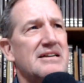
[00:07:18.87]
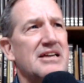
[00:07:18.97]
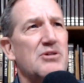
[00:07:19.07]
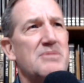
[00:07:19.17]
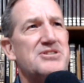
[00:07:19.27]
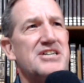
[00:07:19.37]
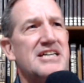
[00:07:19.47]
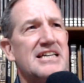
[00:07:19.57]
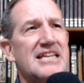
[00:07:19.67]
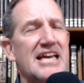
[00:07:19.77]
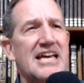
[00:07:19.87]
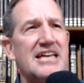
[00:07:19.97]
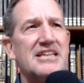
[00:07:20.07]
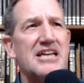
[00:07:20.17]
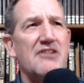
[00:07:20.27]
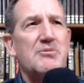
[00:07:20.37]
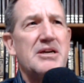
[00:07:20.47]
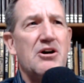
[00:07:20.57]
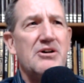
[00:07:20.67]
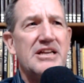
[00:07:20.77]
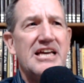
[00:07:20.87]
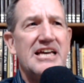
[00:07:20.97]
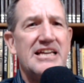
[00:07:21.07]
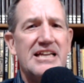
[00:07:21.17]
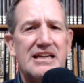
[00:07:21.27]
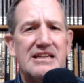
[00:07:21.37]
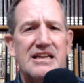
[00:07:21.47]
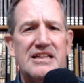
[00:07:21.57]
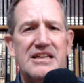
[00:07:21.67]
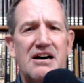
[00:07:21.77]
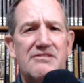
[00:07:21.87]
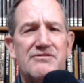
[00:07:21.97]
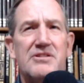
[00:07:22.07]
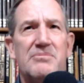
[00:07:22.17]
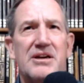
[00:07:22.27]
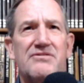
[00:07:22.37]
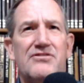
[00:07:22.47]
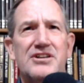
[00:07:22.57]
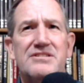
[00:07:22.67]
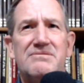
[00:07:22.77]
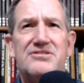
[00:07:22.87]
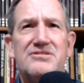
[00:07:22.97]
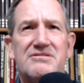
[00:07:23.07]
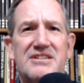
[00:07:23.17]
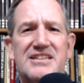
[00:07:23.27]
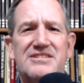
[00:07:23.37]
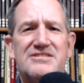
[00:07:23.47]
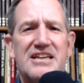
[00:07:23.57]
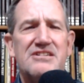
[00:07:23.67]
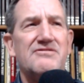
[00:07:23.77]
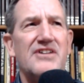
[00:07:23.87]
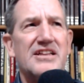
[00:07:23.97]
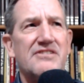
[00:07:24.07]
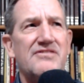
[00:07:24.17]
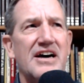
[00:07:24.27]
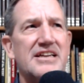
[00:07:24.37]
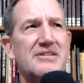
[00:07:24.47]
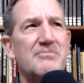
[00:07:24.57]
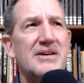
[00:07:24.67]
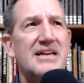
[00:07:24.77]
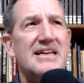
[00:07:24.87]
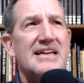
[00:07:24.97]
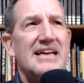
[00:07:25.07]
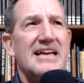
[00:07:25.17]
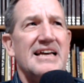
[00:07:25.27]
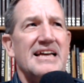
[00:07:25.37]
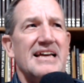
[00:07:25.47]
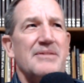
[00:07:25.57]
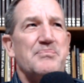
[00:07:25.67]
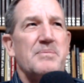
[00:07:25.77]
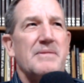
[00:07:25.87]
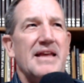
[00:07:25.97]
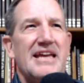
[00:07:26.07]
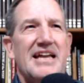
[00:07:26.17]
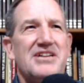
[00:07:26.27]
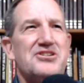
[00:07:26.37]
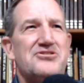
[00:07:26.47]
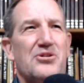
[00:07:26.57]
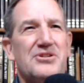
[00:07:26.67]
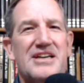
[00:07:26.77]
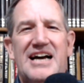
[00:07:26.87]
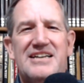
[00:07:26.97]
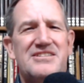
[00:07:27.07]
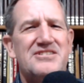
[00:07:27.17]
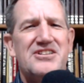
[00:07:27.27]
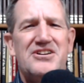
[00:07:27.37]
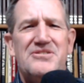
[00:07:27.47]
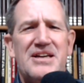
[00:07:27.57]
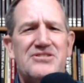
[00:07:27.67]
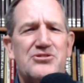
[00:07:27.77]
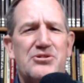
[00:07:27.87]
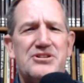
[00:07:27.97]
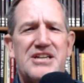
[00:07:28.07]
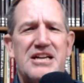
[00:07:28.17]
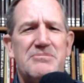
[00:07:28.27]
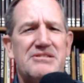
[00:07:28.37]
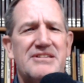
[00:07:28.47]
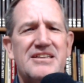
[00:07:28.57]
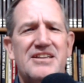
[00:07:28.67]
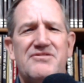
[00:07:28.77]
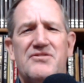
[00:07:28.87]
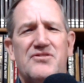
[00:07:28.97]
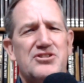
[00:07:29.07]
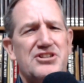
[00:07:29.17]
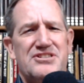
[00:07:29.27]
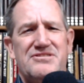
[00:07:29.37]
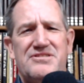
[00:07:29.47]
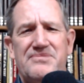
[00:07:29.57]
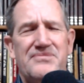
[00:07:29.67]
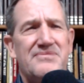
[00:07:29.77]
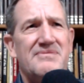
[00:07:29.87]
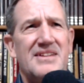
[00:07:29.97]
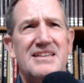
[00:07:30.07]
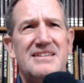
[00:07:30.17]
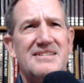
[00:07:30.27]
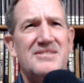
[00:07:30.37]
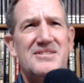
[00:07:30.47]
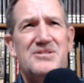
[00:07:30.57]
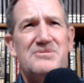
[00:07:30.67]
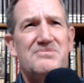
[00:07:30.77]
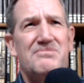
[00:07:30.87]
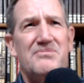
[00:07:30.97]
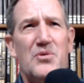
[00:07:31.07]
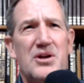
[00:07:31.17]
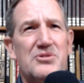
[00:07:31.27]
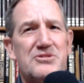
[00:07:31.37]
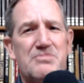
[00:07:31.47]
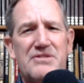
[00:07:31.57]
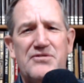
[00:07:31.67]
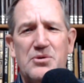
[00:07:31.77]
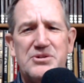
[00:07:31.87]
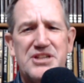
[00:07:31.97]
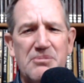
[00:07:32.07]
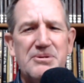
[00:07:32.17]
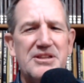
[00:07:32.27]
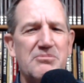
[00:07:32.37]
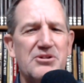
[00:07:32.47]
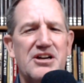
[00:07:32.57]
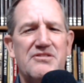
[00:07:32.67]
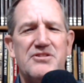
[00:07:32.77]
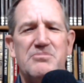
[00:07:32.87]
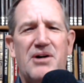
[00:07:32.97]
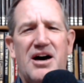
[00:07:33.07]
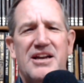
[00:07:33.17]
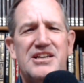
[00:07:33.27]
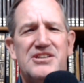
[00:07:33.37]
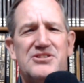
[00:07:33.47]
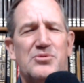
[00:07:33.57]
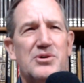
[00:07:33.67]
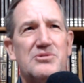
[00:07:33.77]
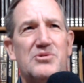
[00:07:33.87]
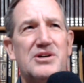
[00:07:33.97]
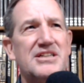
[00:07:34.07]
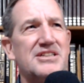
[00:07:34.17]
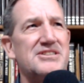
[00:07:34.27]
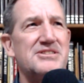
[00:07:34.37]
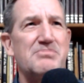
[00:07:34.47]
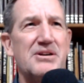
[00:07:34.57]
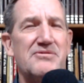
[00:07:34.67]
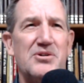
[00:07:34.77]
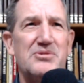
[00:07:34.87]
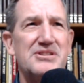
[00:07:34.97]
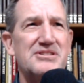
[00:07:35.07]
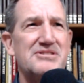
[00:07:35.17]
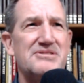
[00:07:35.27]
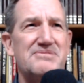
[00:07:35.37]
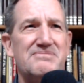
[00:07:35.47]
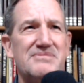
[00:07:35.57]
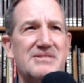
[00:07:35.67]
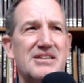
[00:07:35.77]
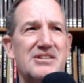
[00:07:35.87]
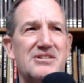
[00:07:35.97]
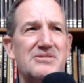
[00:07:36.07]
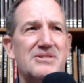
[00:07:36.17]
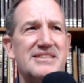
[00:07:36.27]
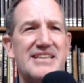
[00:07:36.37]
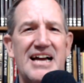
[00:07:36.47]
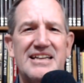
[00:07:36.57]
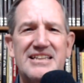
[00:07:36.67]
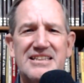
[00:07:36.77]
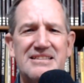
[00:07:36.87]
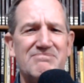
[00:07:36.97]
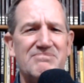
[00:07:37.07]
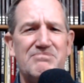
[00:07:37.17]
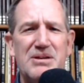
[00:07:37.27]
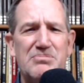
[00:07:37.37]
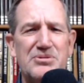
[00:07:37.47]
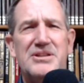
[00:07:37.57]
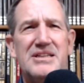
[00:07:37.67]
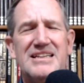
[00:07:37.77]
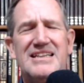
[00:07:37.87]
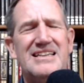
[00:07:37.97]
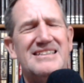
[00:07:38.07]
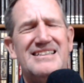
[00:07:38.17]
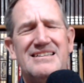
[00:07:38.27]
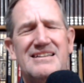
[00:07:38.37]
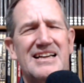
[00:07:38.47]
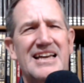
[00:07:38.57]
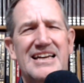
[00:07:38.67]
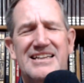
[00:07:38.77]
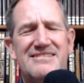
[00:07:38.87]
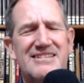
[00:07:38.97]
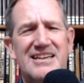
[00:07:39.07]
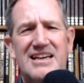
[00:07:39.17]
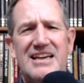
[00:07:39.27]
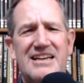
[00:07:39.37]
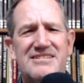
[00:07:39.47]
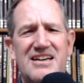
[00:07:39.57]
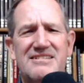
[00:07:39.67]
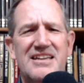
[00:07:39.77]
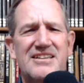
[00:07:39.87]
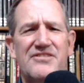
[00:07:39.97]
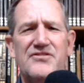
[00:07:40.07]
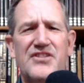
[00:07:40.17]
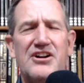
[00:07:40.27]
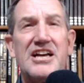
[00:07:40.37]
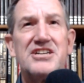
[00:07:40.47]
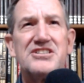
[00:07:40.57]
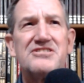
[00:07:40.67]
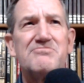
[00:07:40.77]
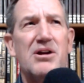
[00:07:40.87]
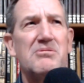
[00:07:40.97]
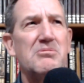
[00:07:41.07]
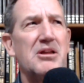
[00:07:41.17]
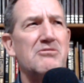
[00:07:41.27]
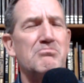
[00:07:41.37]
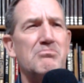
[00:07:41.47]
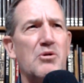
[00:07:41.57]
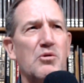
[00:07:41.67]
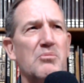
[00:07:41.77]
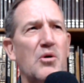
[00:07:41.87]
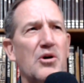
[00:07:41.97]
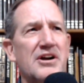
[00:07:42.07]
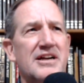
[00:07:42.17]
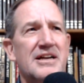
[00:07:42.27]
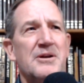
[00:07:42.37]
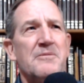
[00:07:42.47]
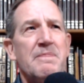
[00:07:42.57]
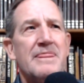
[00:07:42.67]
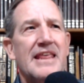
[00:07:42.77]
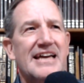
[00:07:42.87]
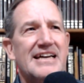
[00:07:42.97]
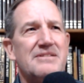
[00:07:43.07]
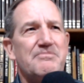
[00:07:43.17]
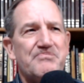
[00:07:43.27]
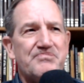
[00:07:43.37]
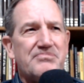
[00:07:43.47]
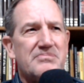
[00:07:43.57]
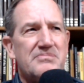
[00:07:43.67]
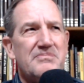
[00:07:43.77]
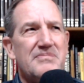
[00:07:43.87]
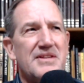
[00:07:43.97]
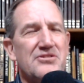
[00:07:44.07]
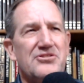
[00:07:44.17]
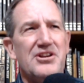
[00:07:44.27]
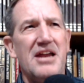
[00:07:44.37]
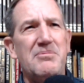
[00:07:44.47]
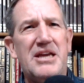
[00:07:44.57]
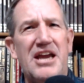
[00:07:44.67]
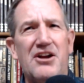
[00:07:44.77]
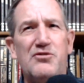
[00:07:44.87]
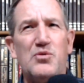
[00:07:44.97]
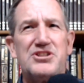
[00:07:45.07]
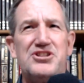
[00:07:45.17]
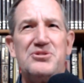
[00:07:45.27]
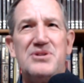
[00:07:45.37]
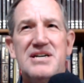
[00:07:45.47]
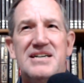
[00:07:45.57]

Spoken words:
eruption and the government going in and killing off the Bigfoots because they could finally find them. And I just told the guy, I said, that story's got about 10 different versions. One was Bigfoot was helping them recover the bodies. One was Bigfoot was, attacking people. Again, it's got 10 different variations, probably, or more. And so you got to be careful what you